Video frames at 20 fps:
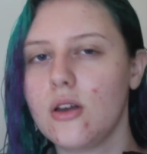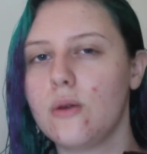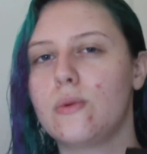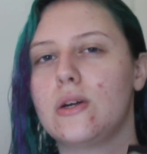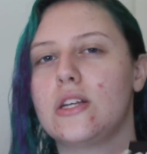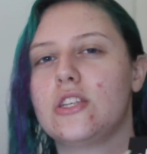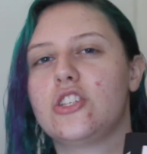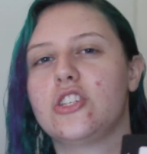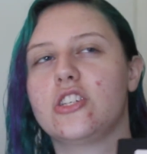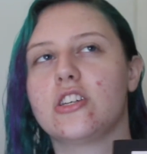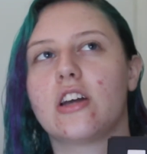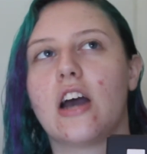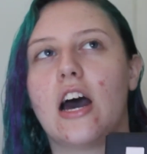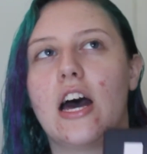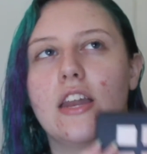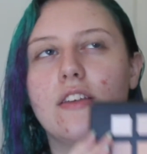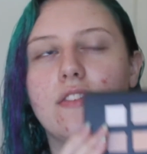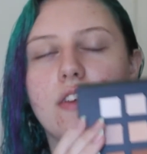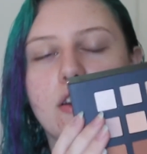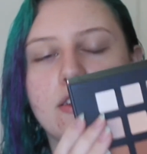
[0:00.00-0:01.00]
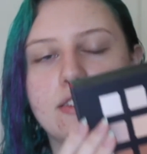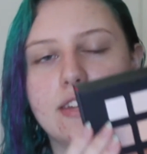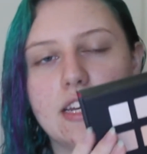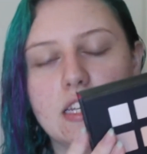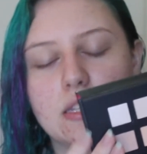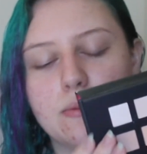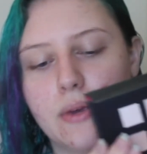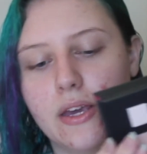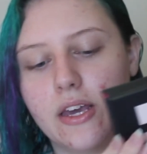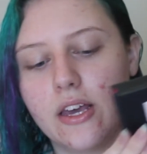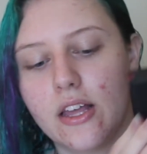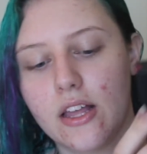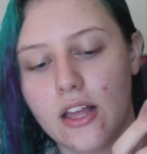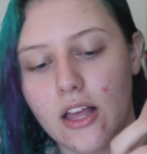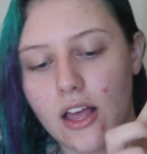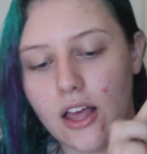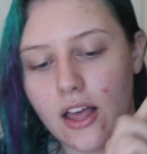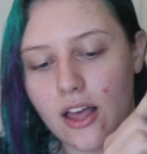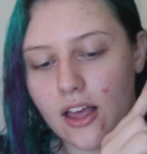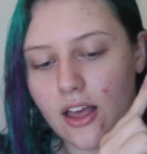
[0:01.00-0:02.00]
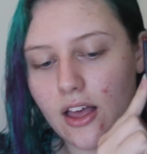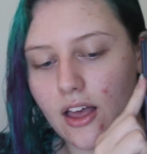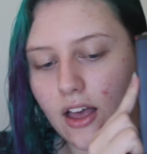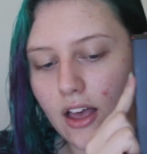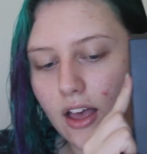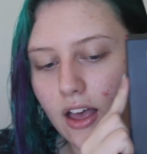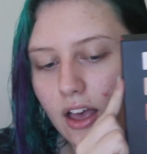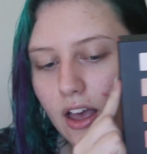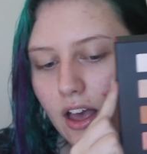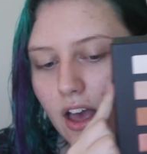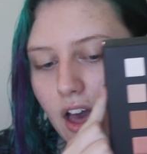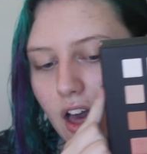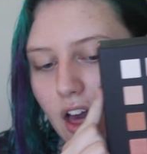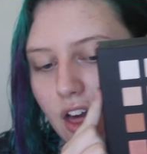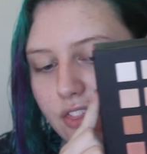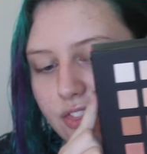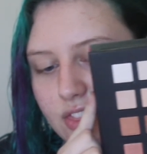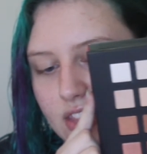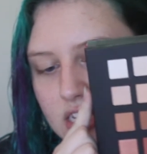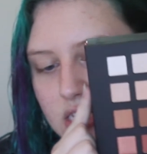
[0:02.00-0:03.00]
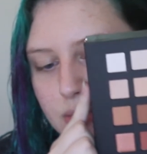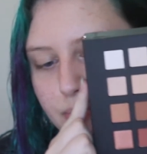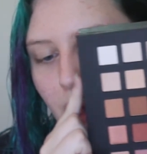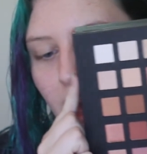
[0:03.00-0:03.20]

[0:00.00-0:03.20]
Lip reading: which kind of irritates me. This